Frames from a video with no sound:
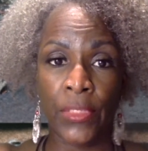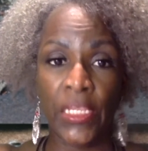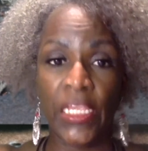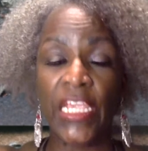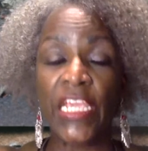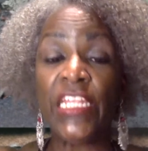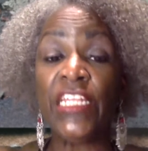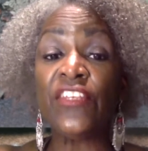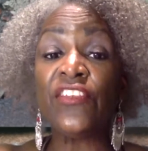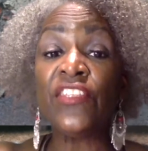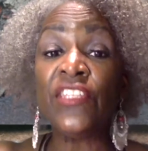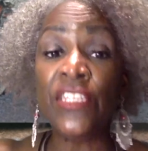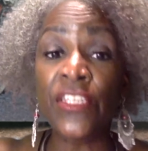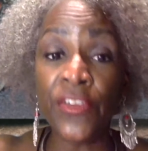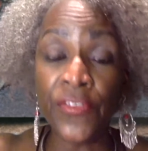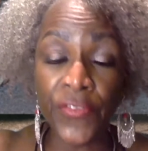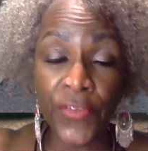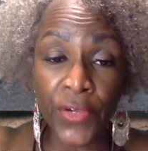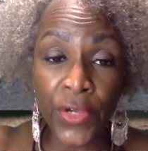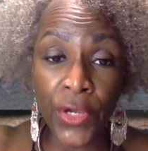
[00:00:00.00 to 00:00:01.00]
It is
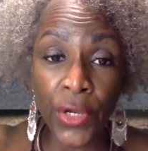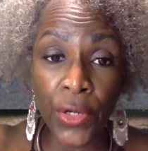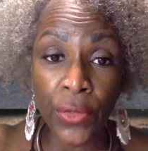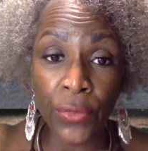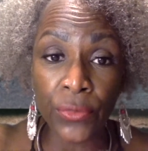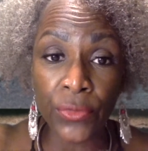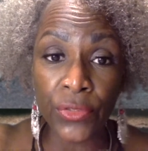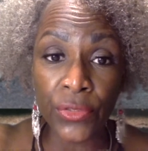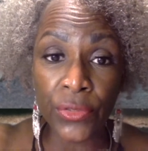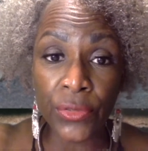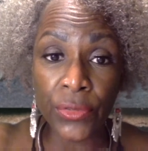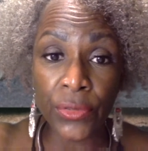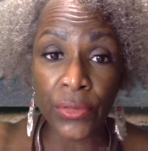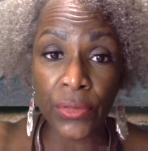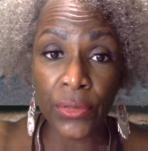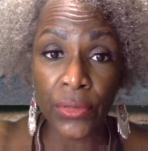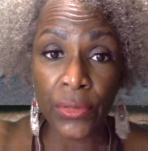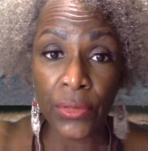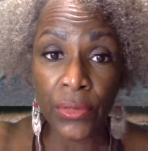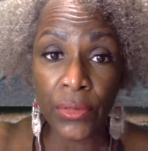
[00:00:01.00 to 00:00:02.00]
difficult
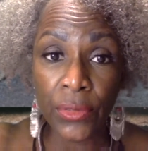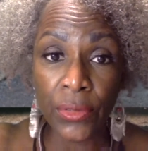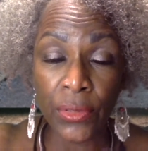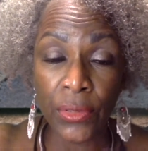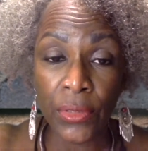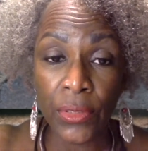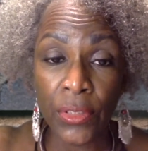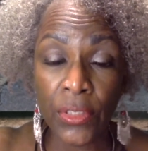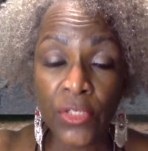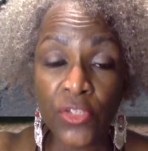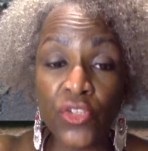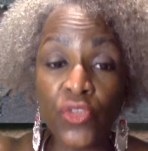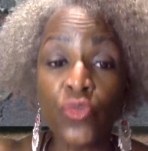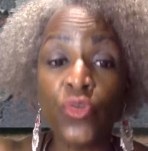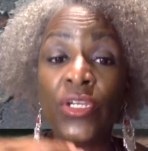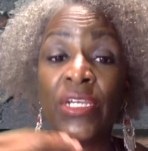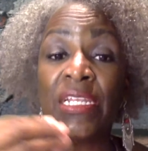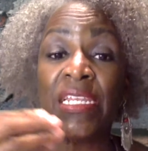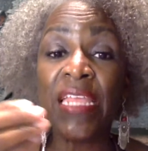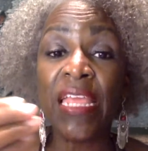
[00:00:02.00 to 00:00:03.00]
to
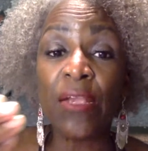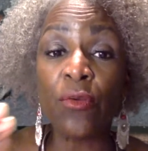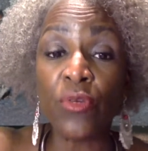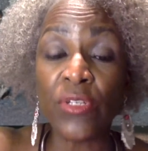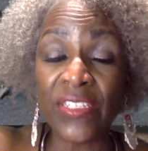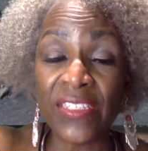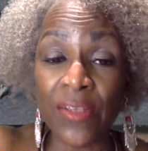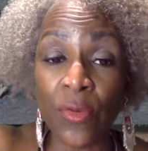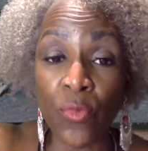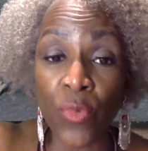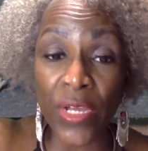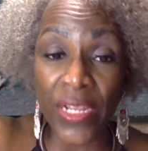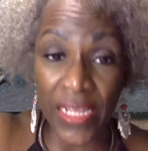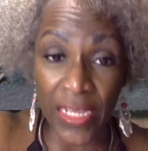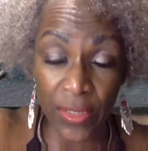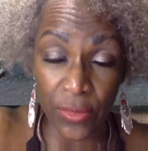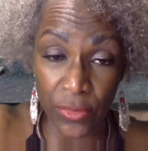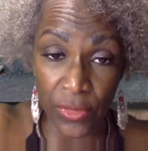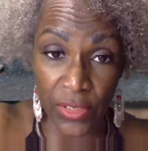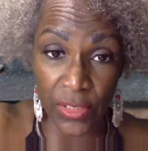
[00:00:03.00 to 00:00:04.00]
connect with someone
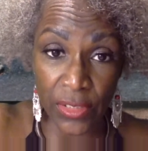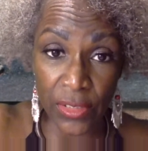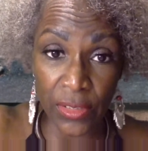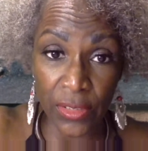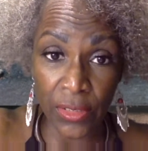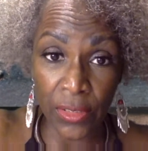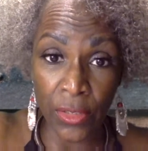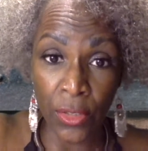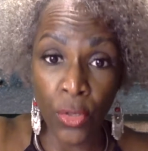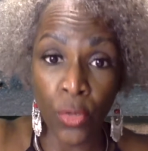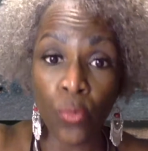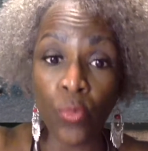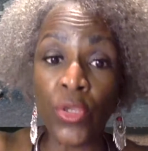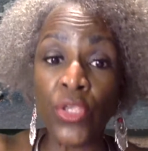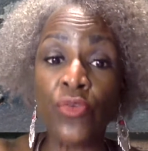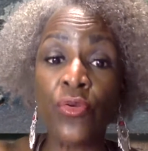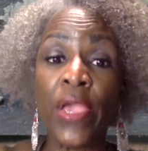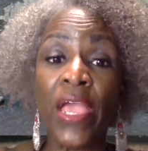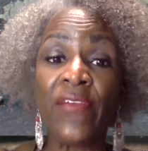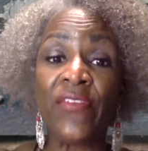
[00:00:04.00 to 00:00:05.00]
else when
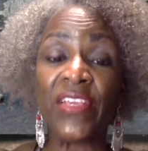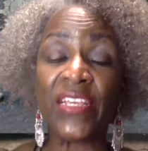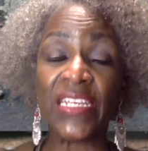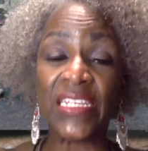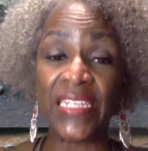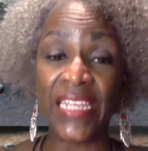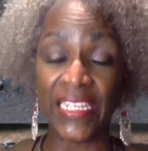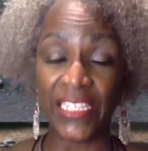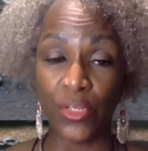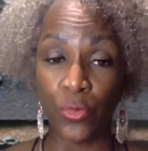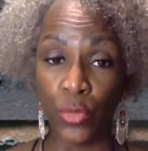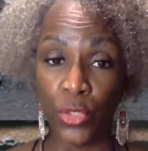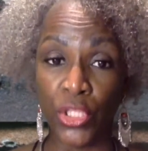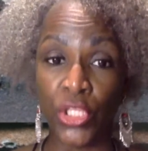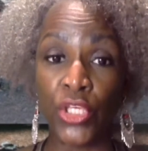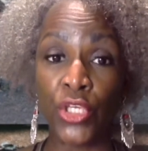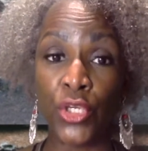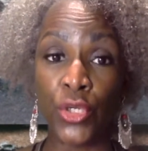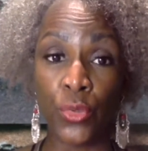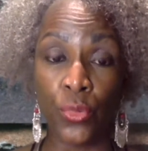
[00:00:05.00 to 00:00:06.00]
you haven't connected with
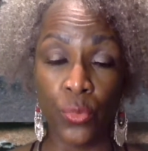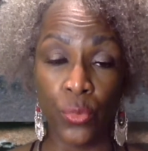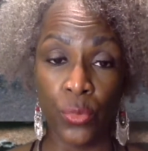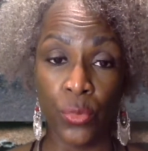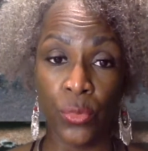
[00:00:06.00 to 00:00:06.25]
you.